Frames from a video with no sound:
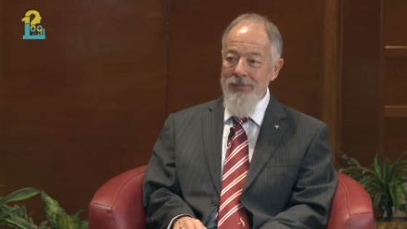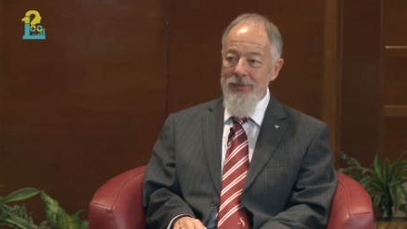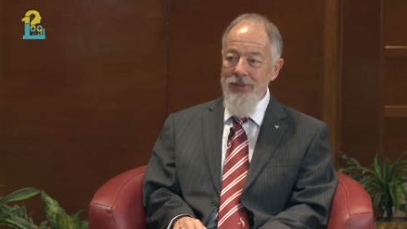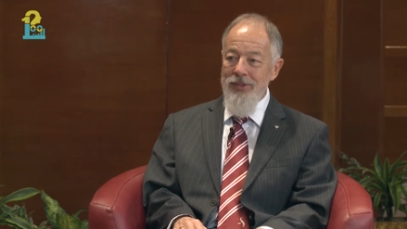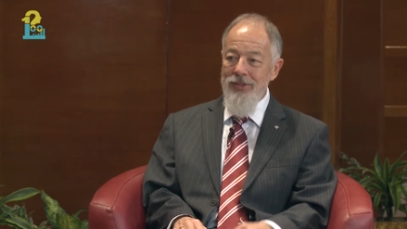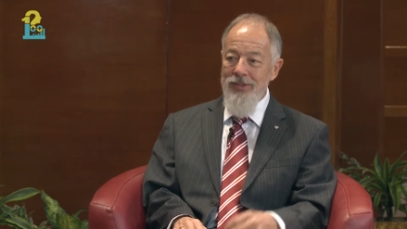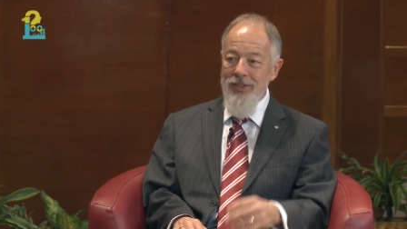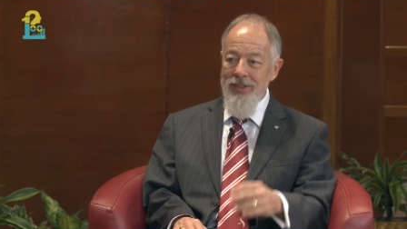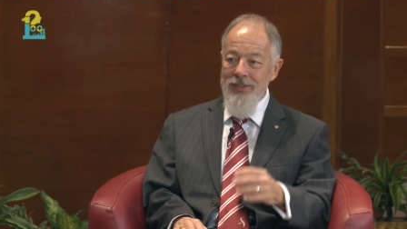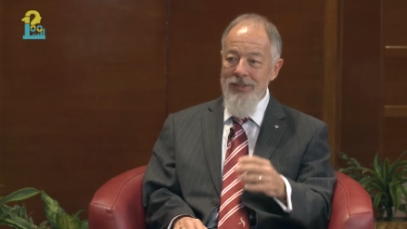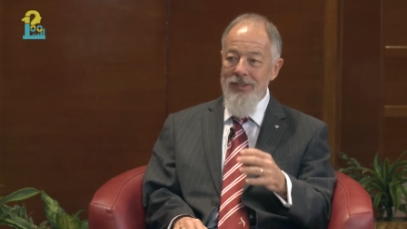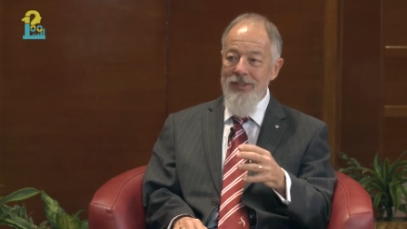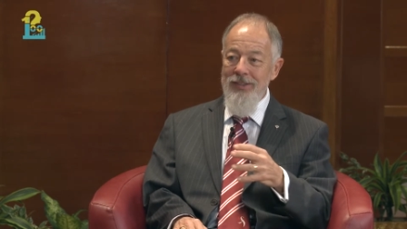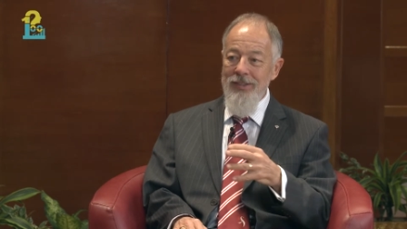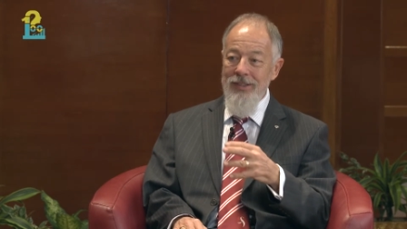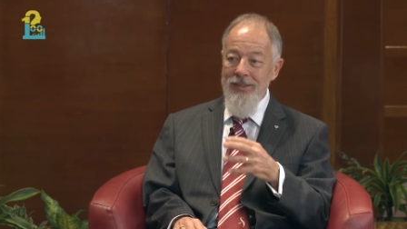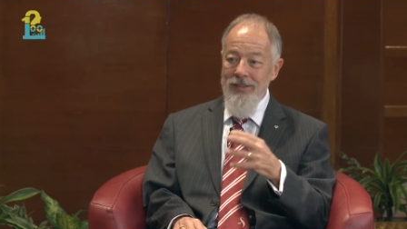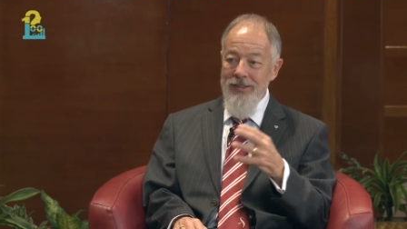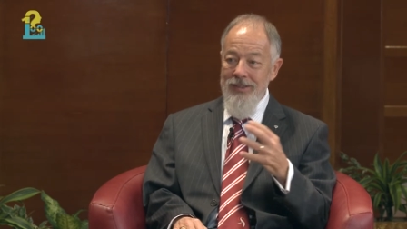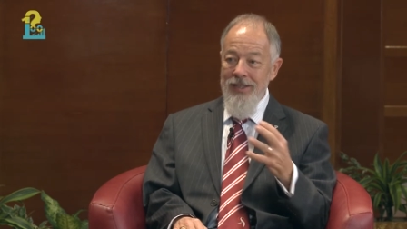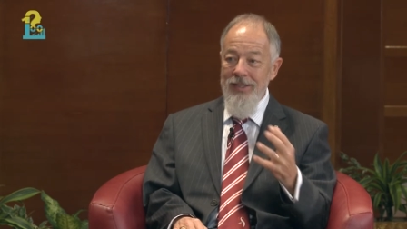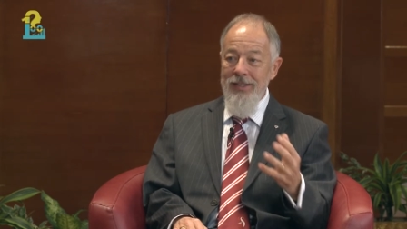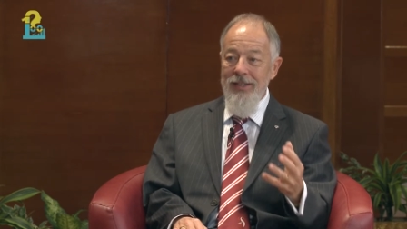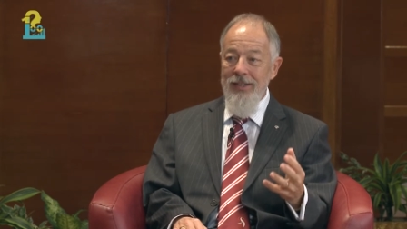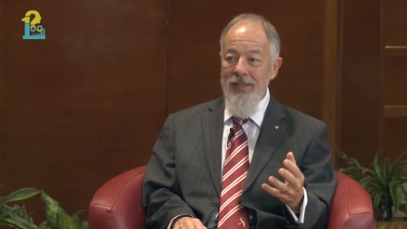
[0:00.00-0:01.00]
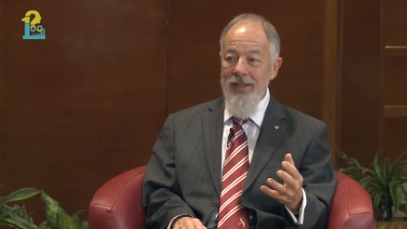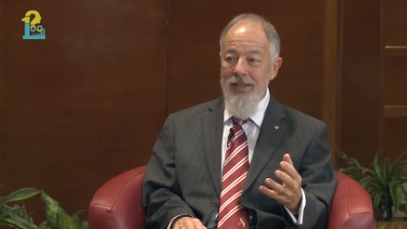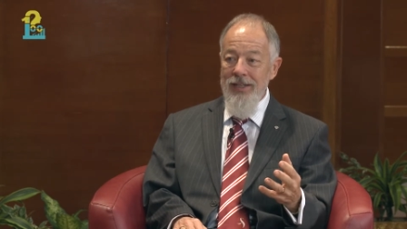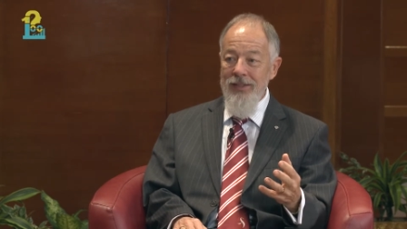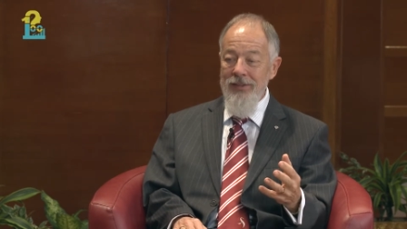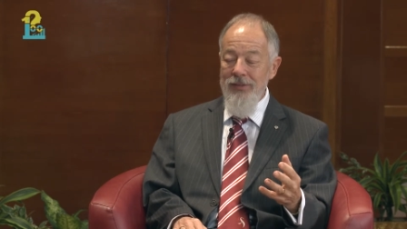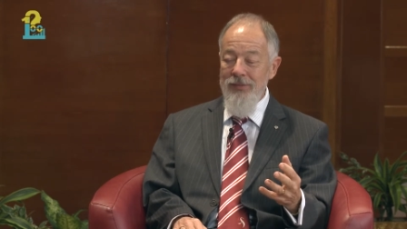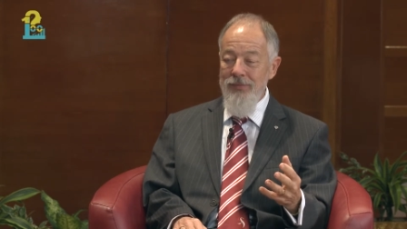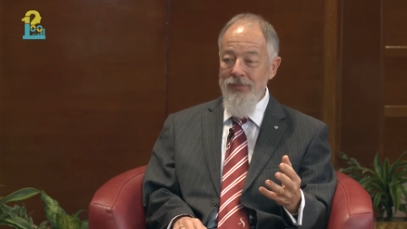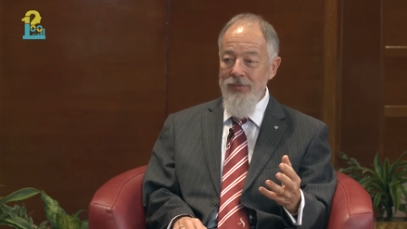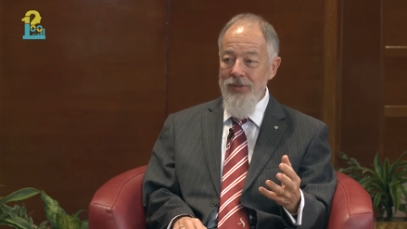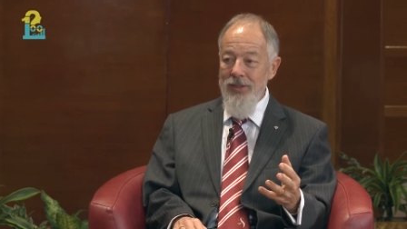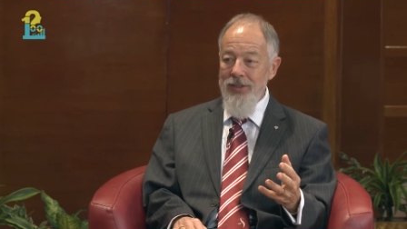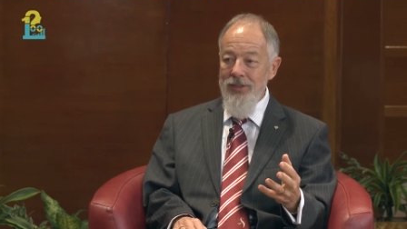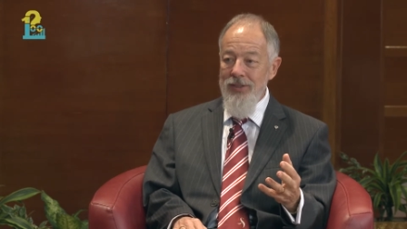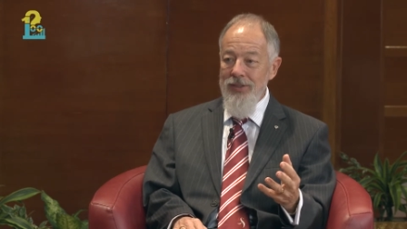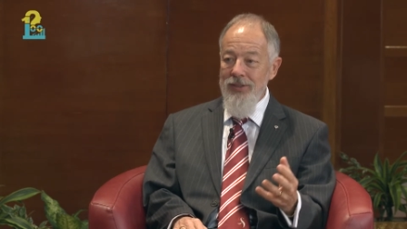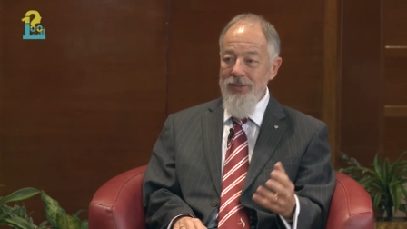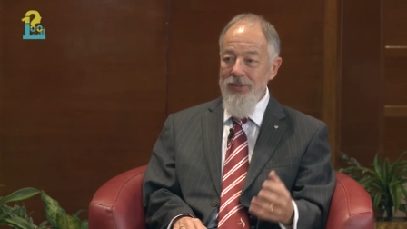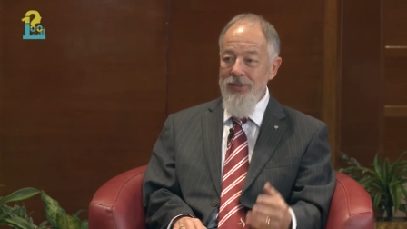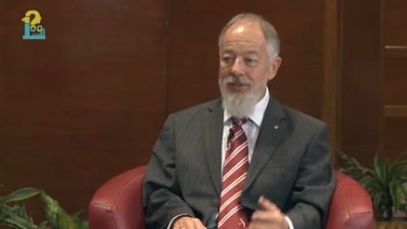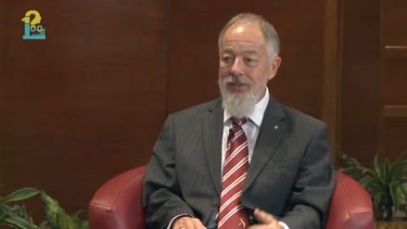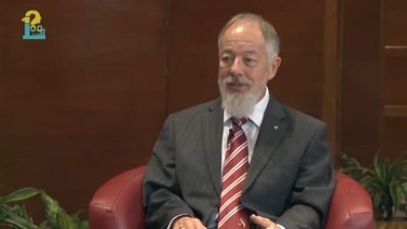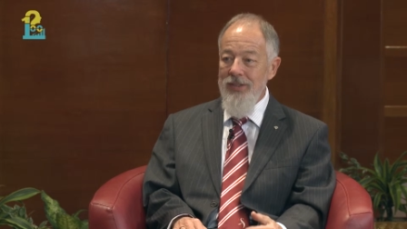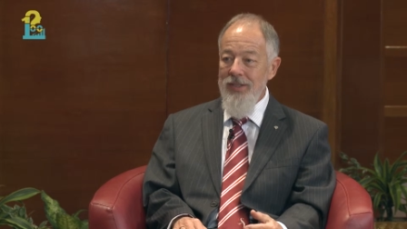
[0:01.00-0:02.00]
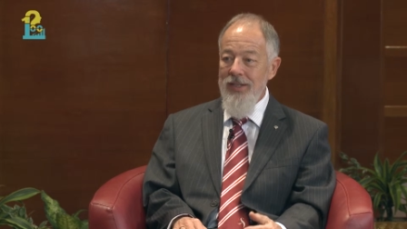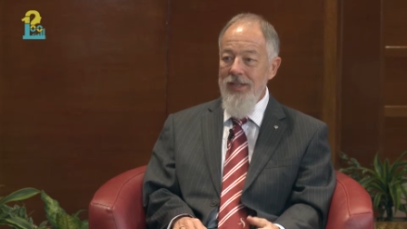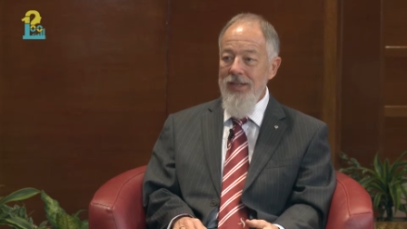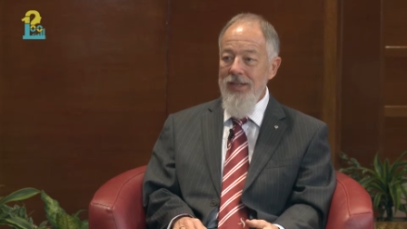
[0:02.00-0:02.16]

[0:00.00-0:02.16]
which doesn't take account of risks,